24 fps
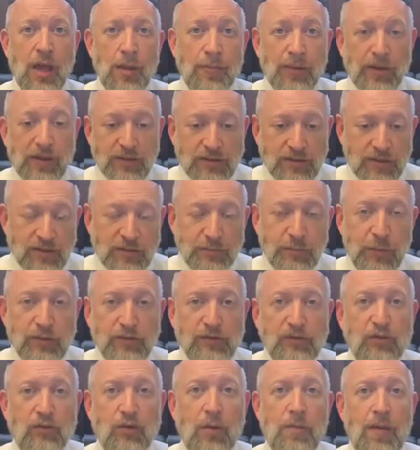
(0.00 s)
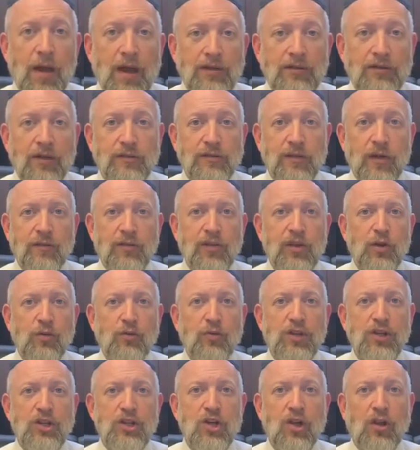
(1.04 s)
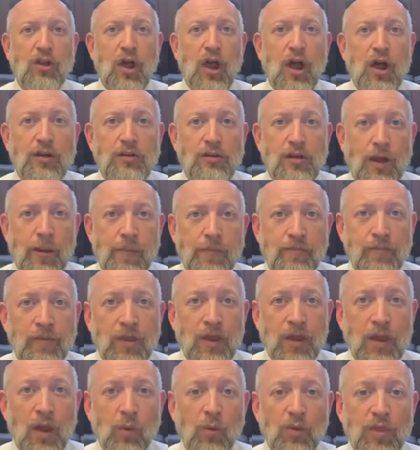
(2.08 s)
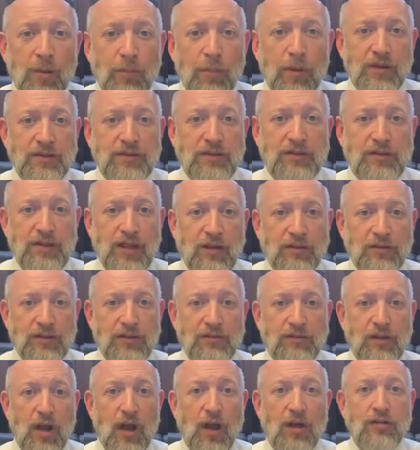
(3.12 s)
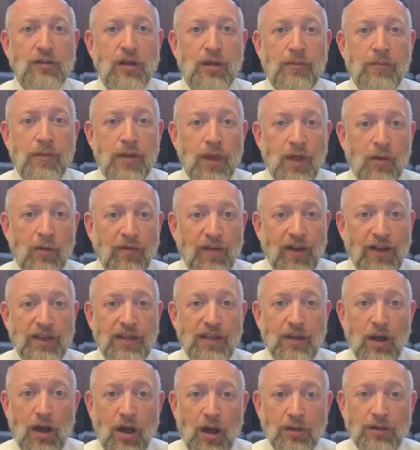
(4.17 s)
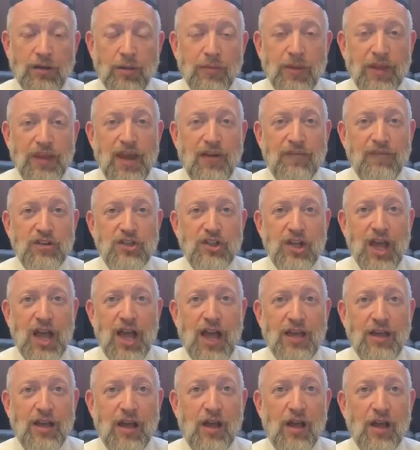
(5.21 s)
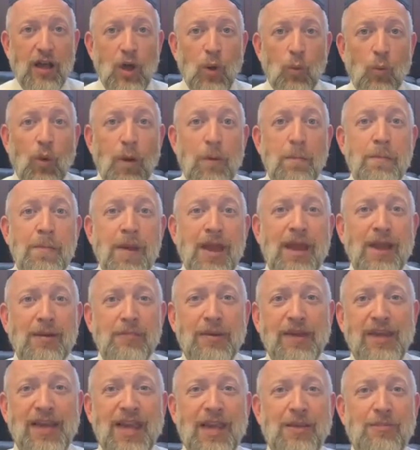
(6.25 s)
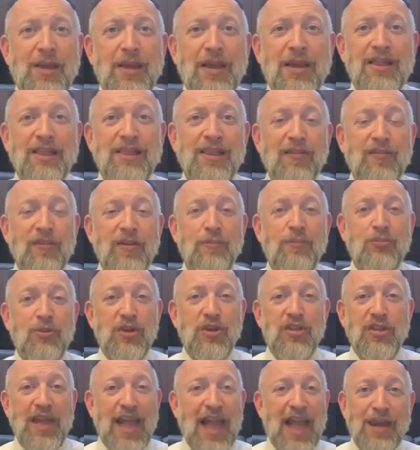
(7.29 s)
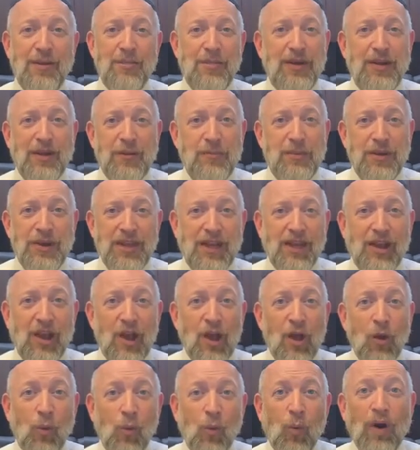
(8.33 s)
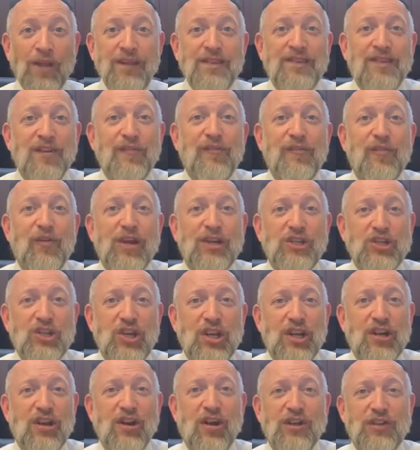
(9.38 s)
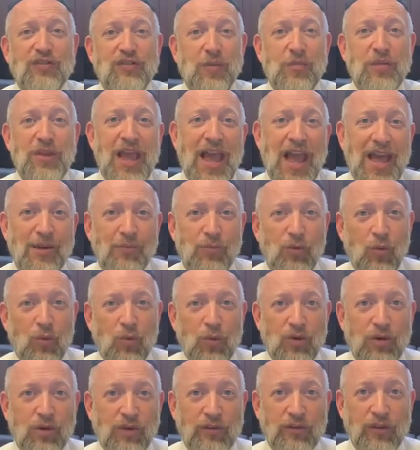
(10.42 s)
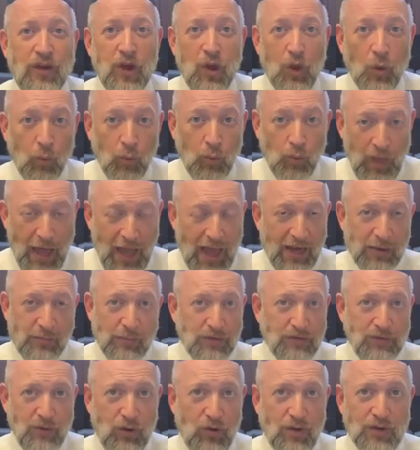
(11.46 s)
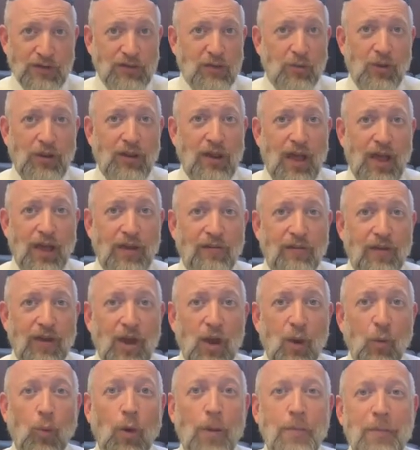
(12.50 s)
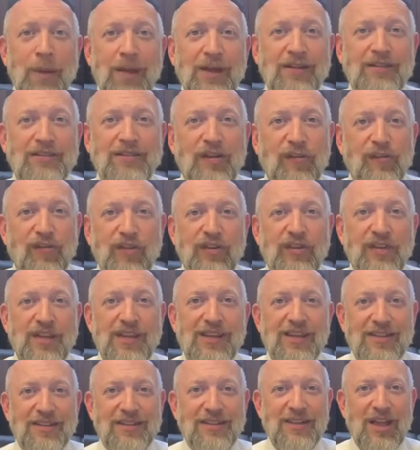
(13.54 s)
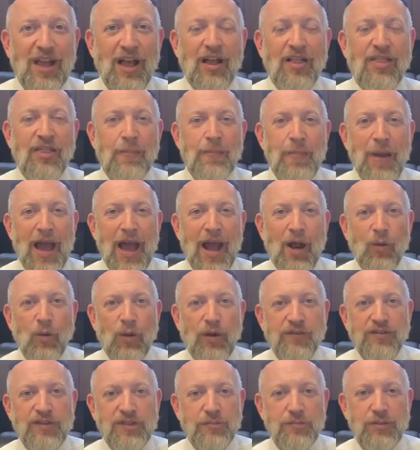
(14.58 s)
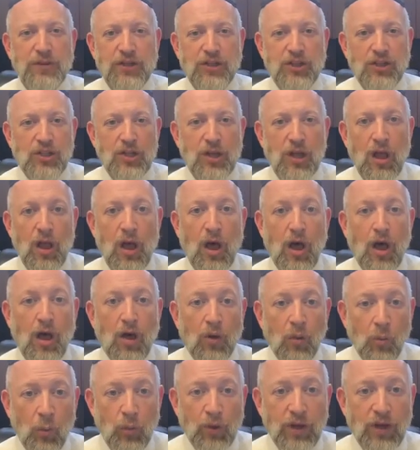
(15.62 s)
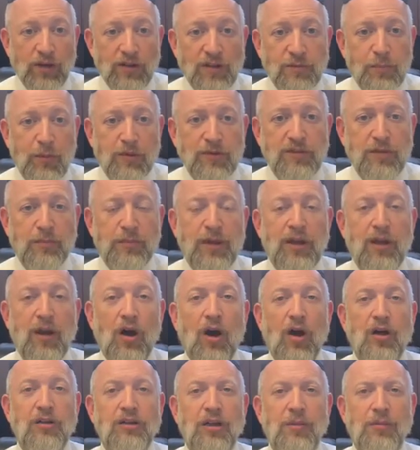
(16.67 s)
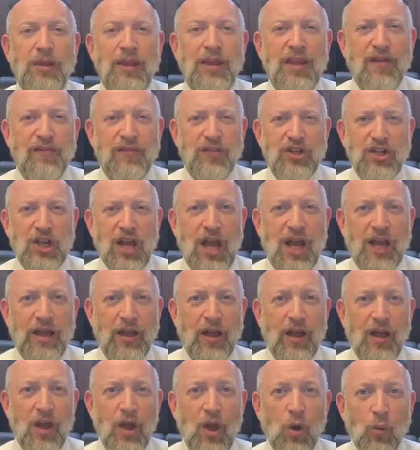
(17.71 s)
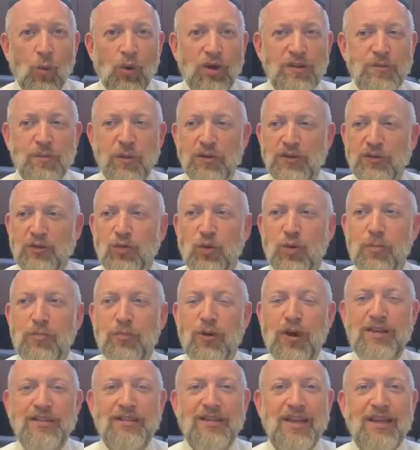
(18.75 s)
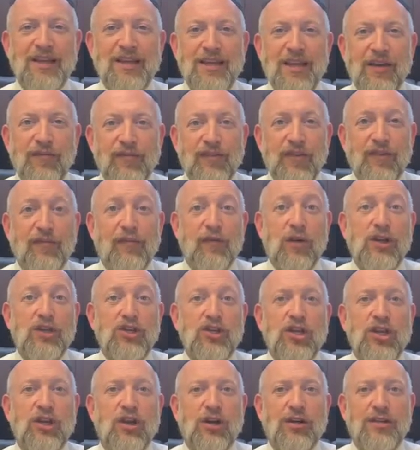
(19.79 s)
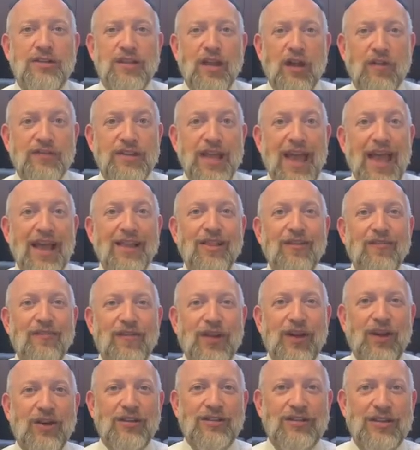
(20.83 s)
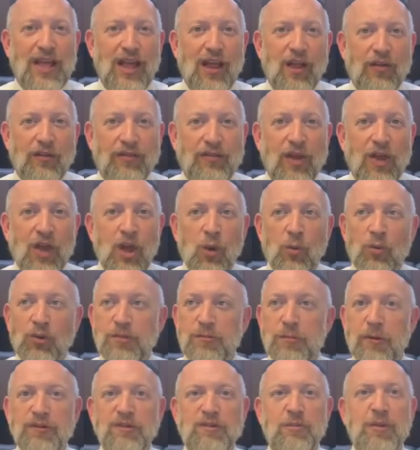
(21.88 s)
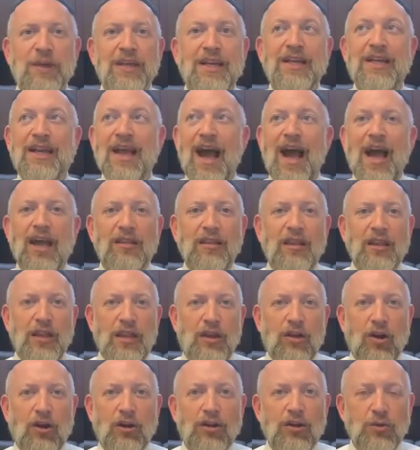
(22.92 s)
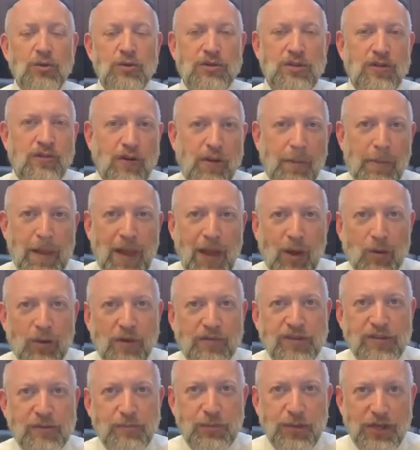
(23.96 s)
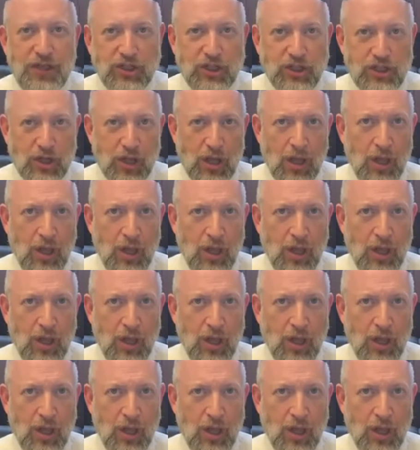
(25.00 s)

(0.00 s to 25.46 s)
Because it's supposed to remind us of the original Adam. When the pasuk tells us, Adam, vayhiya Adam lenefesh chaya, when man became a living, breathing, animated being, what differentiated us from the animal world? Animals are also alive. What made us different is the power of speech. We are supposed to be an Adam lenefesh chaya. We're supposed to embrace that gift, differentiate ourselves, elevate ourselves. We're supposed to be godly in our use of our power of speech.